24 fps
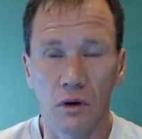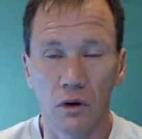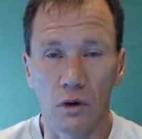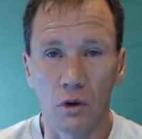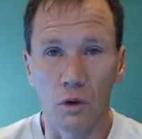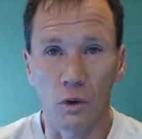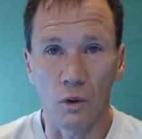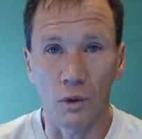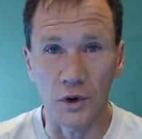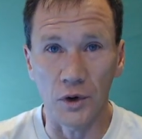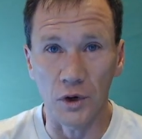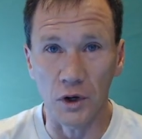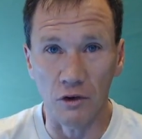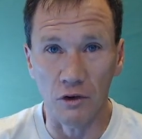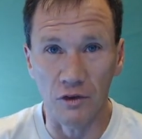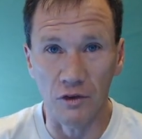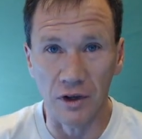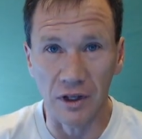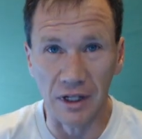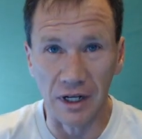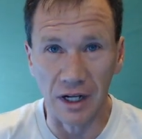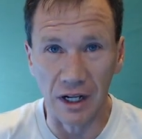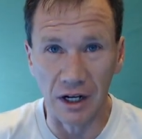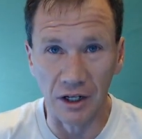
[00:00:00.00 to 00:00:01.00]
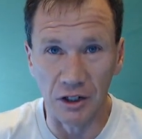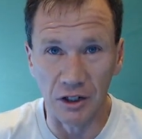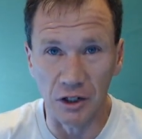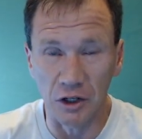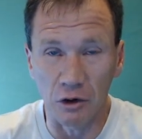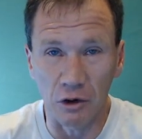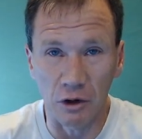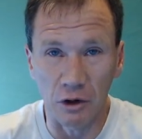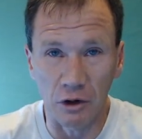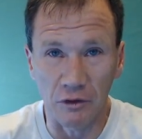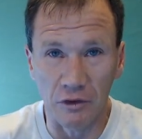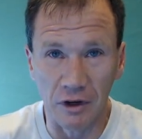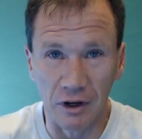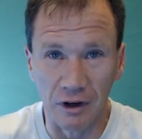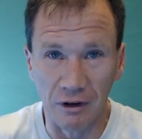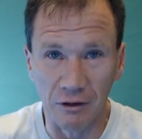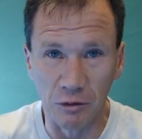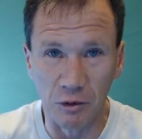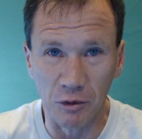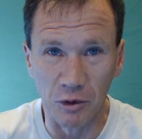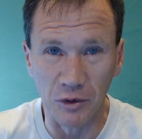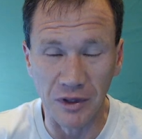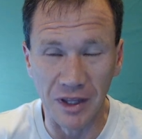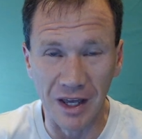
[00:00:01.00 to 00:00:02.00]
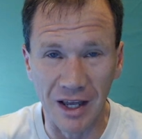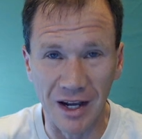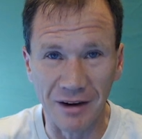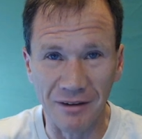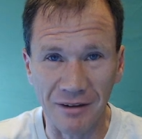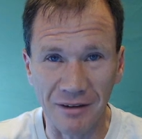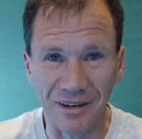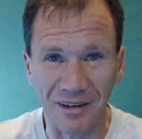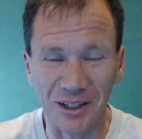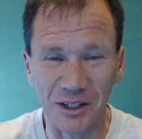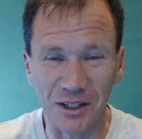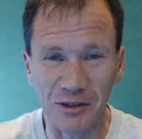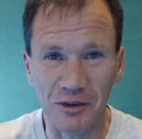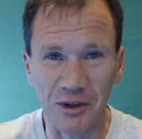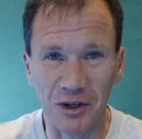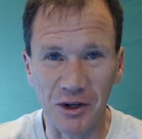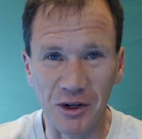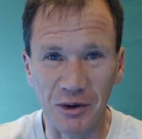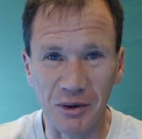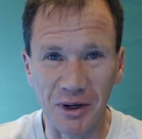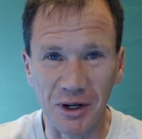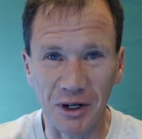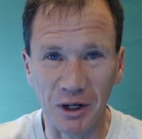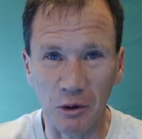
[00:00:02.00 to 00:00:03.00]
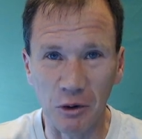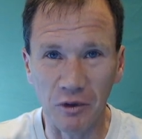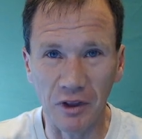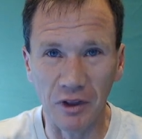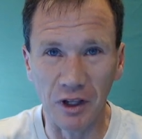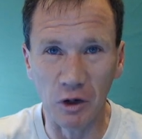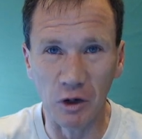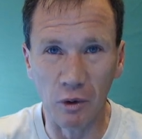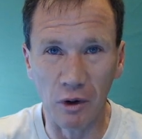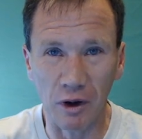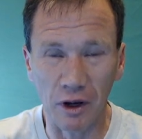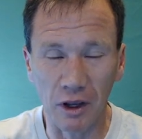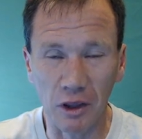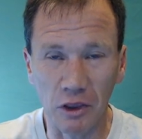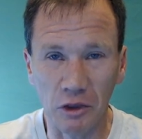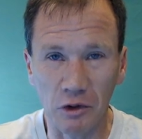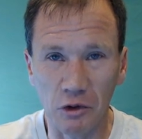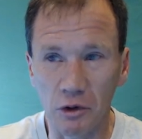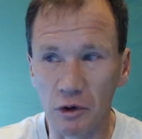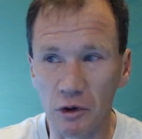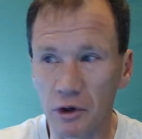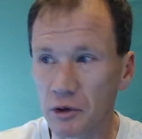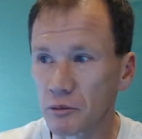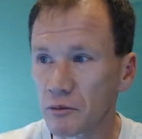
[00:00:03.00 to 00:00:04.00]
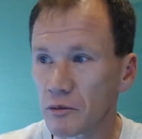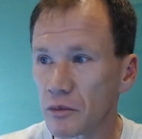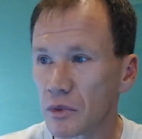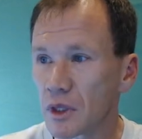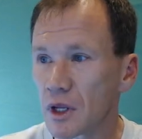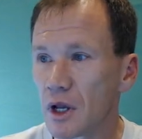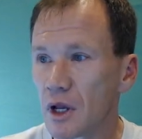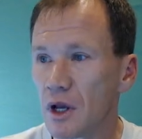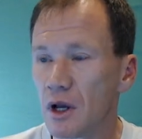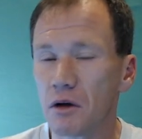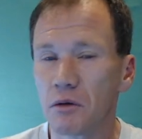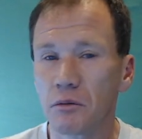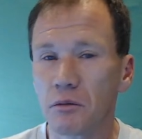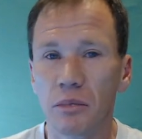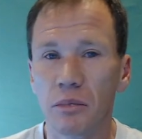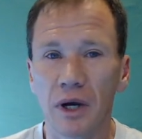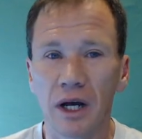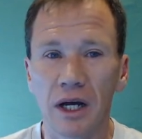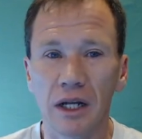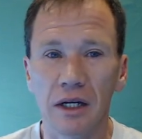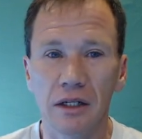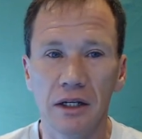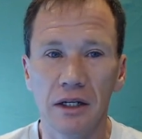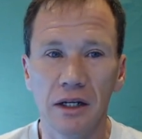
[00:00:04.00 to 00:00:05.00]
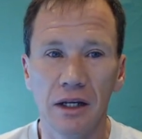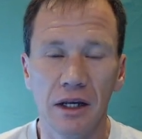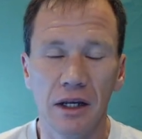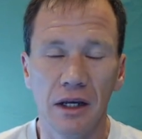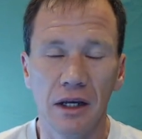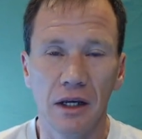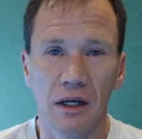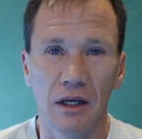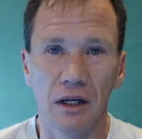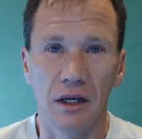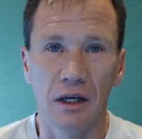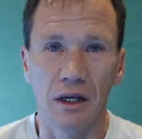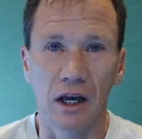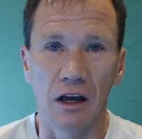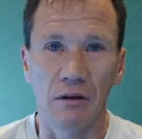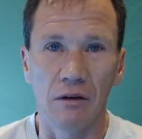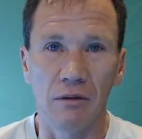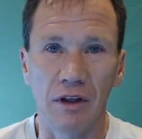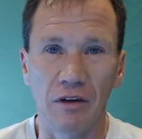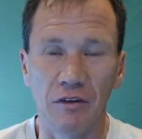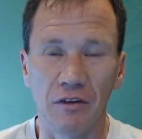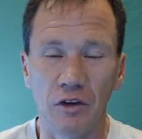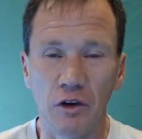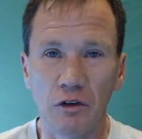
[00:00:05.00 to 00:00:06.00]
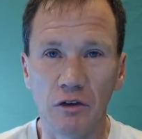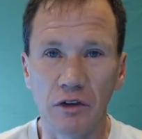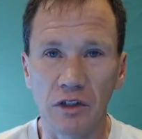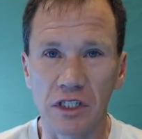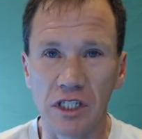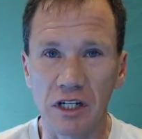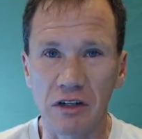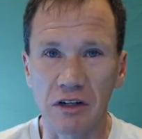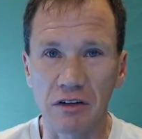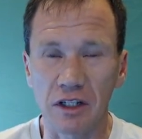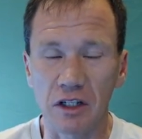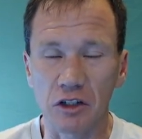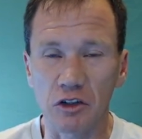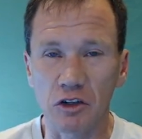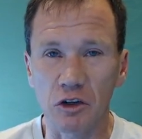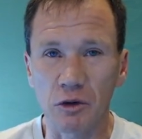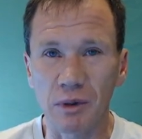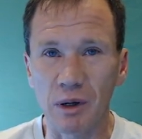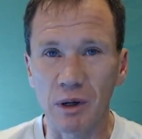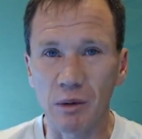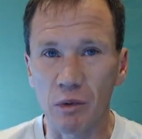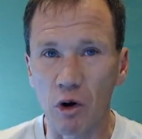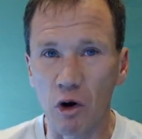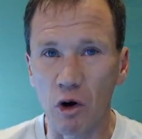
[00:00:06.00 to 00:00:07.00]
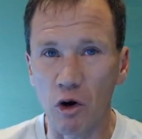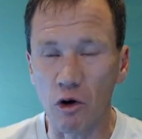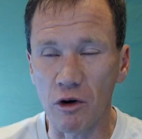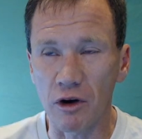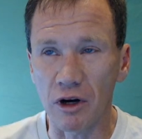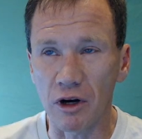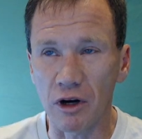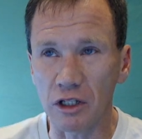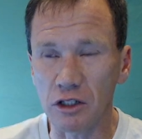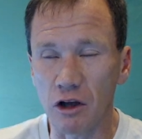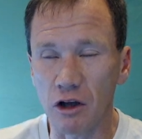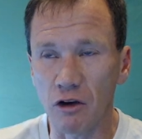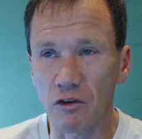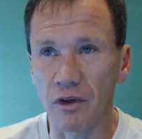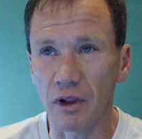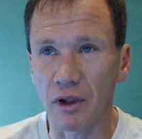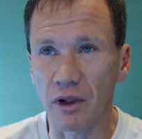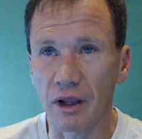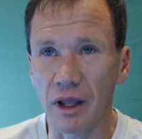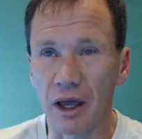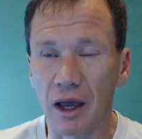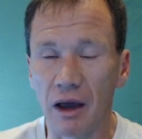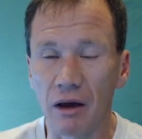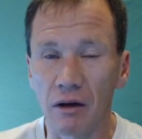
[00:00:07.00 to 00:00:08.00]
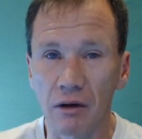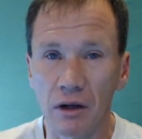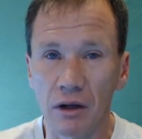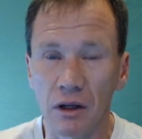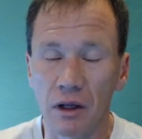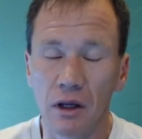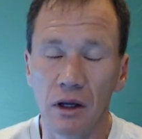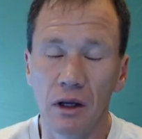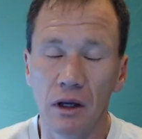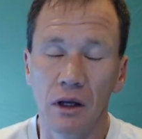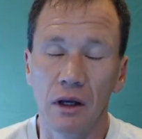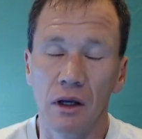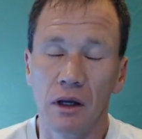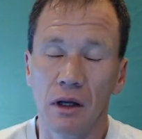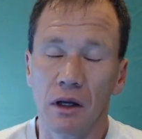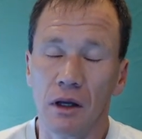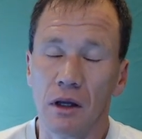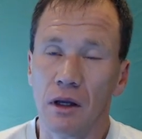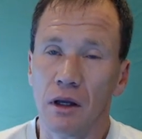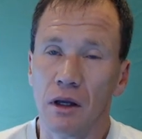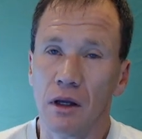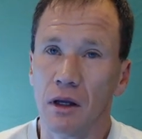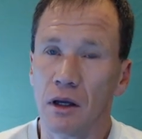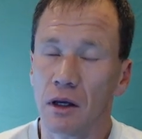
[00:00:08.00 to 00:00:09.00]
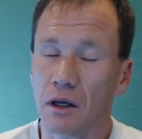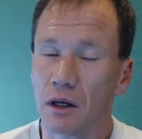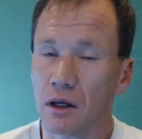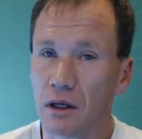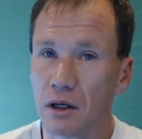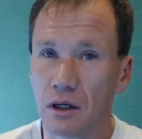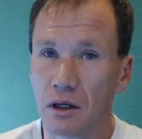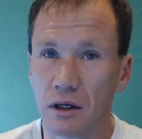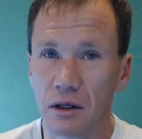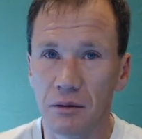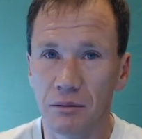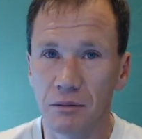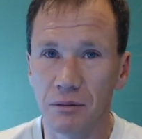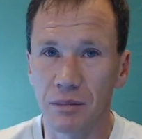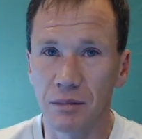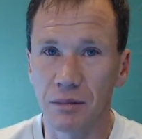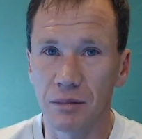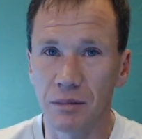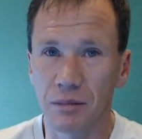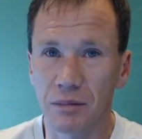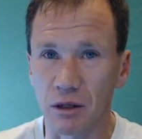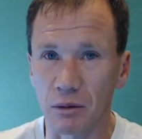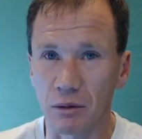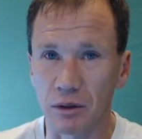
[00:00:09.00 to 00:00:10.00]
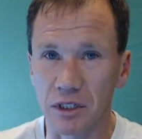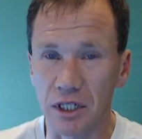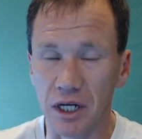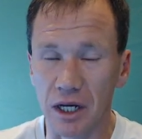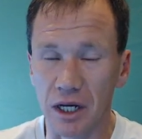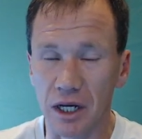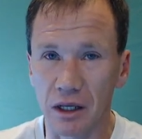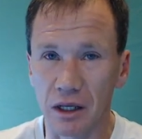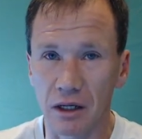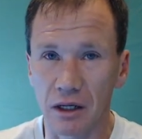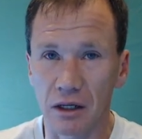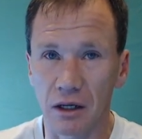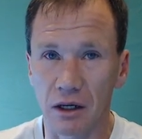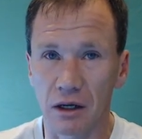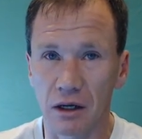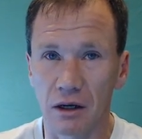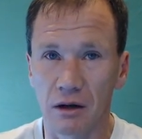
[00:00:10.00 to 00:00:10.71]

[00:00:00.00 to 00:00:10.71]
Or you can fill it out on your own if you're comfortable with that. And I've got this video here, hopefully, to walk you through it. But if you've received this from your broker and it's all filled out, please double check it.